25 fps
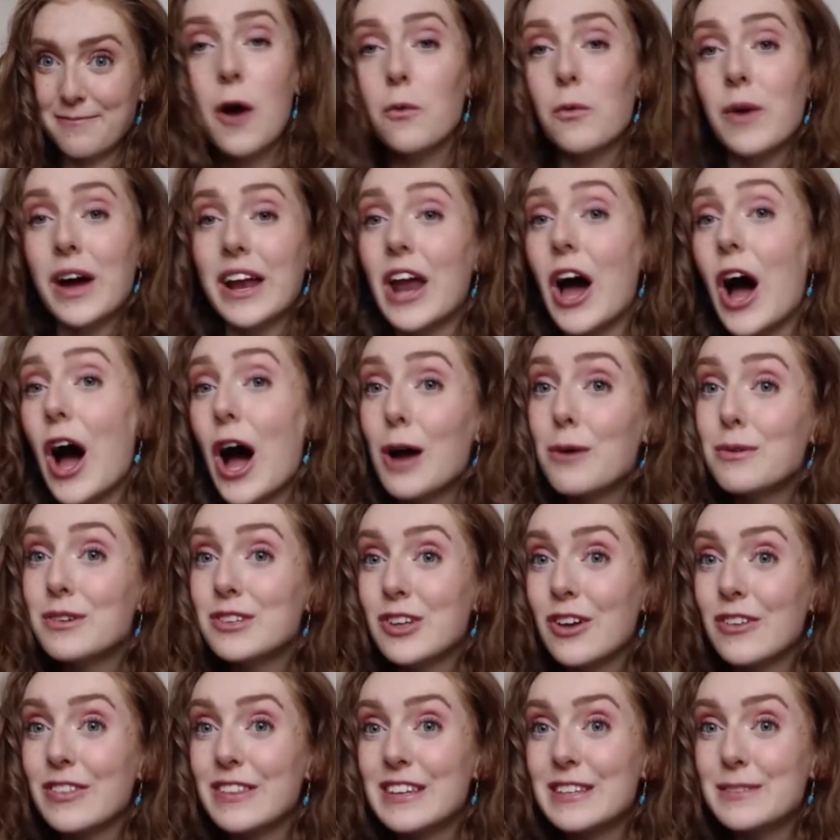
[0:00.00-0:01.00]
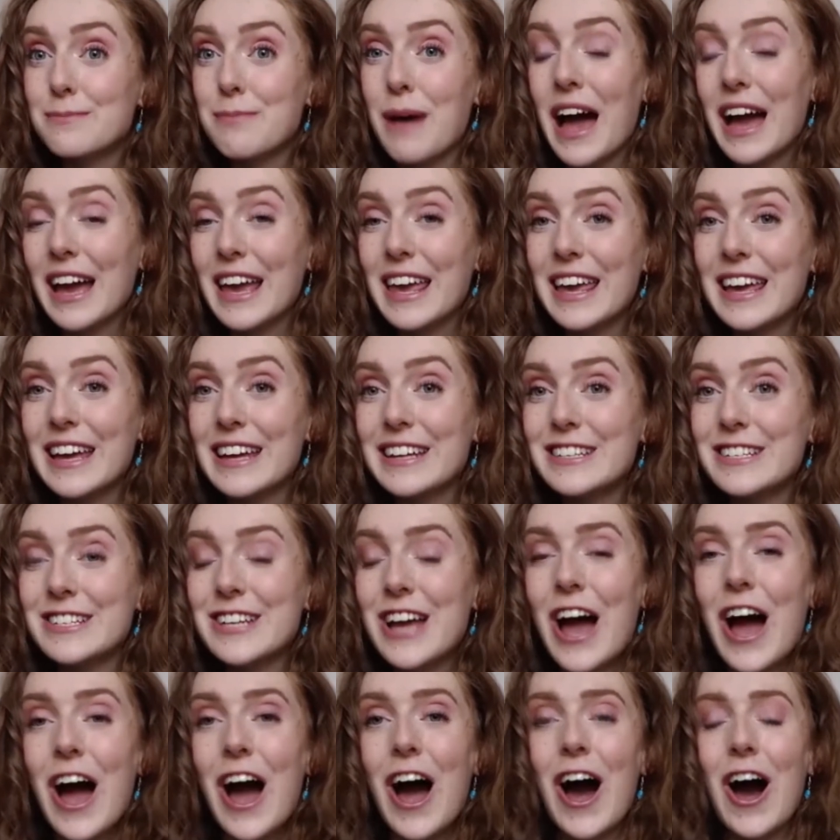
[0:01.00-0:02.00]
When I was on this package,
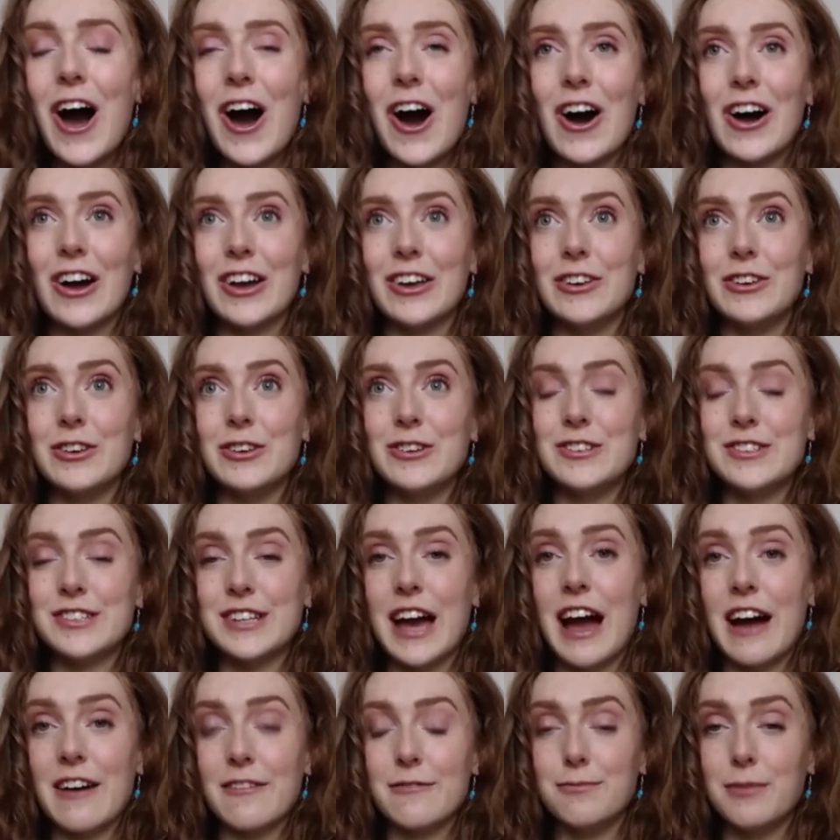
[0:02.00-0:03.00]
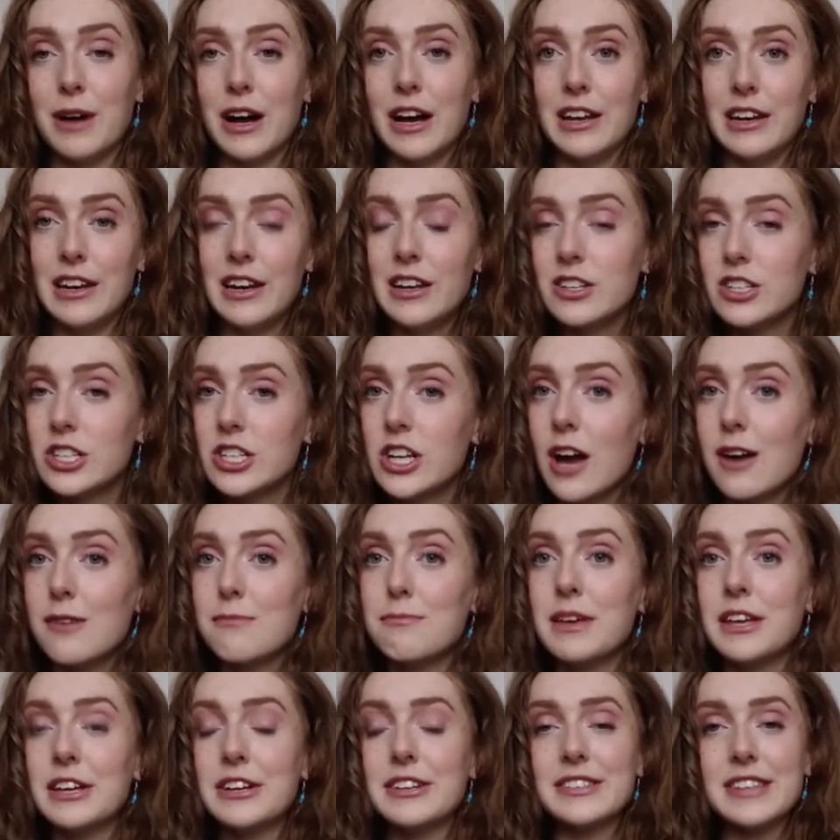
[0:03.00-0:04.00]
I used to have my lunchtime
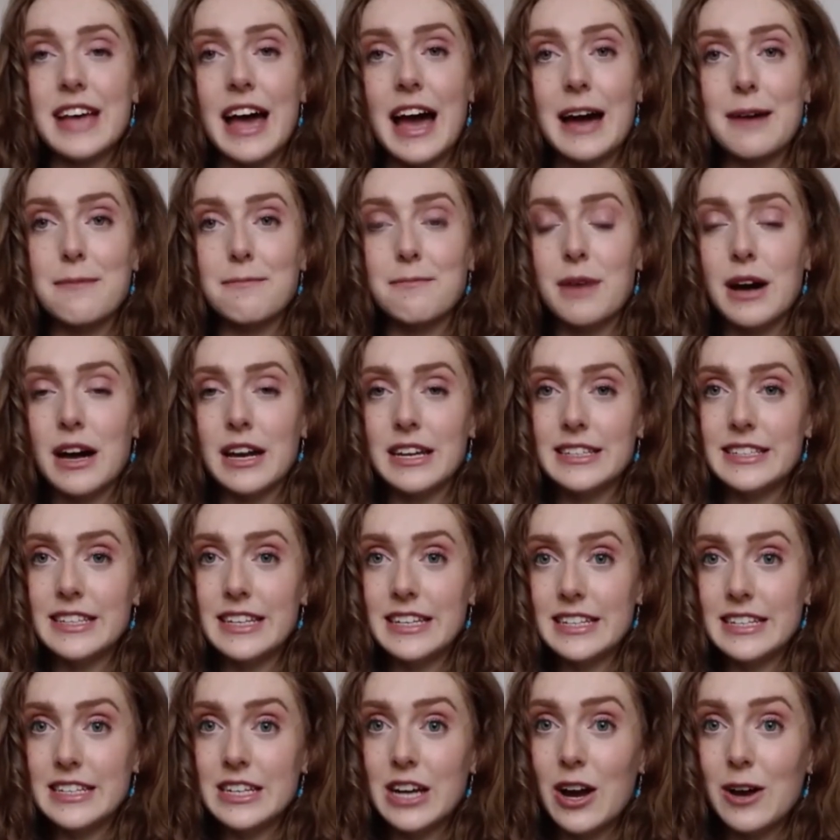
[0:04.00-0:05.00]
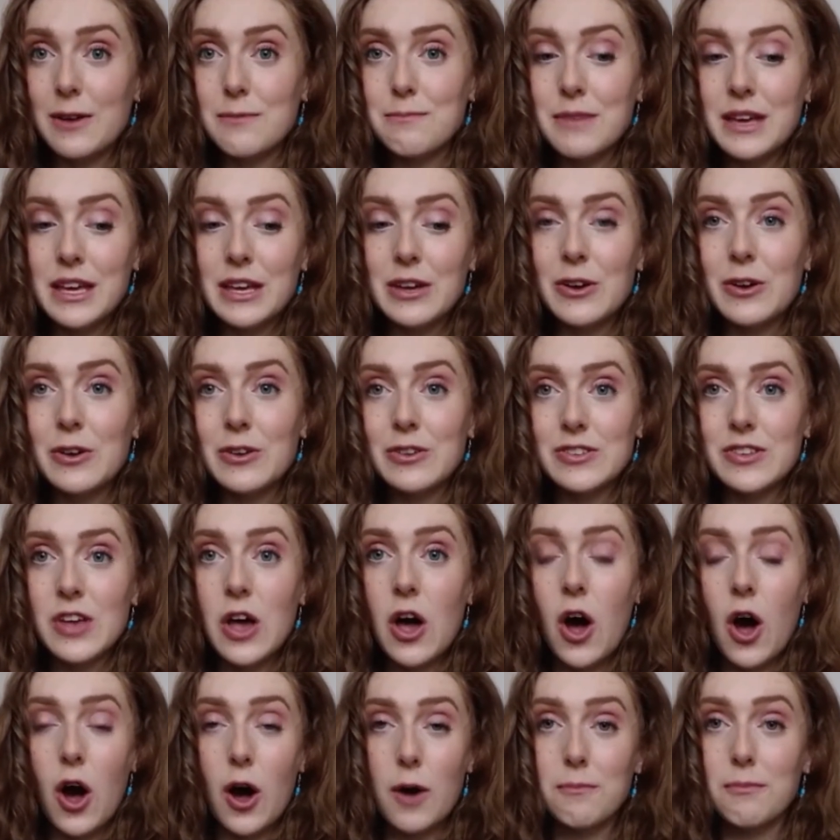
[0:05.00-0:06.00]
meals and my dinner time meals
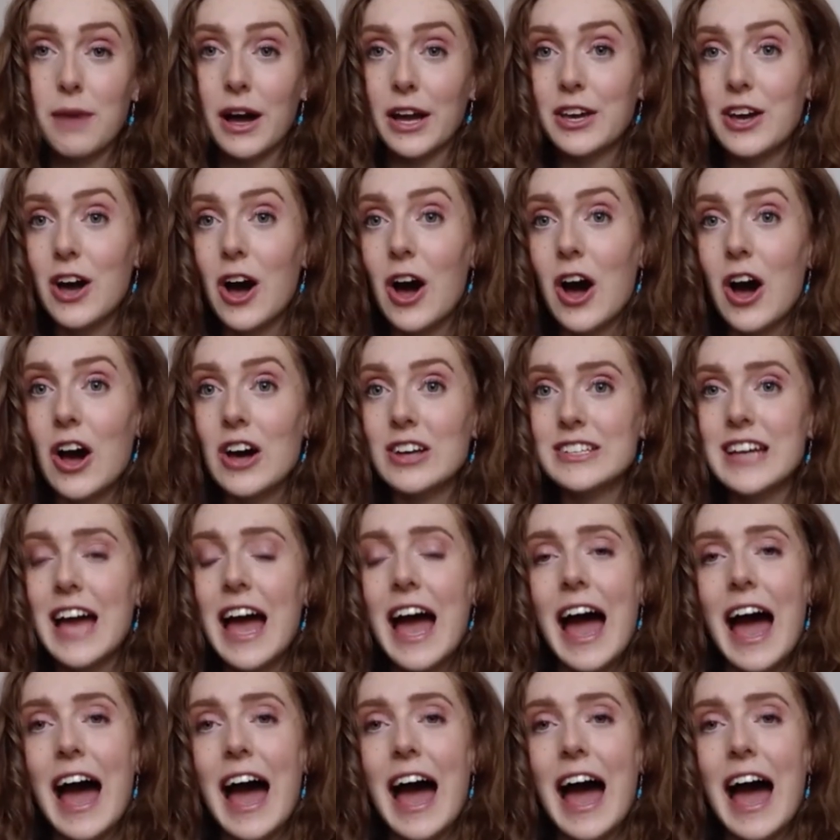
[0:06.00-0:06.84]
on my card,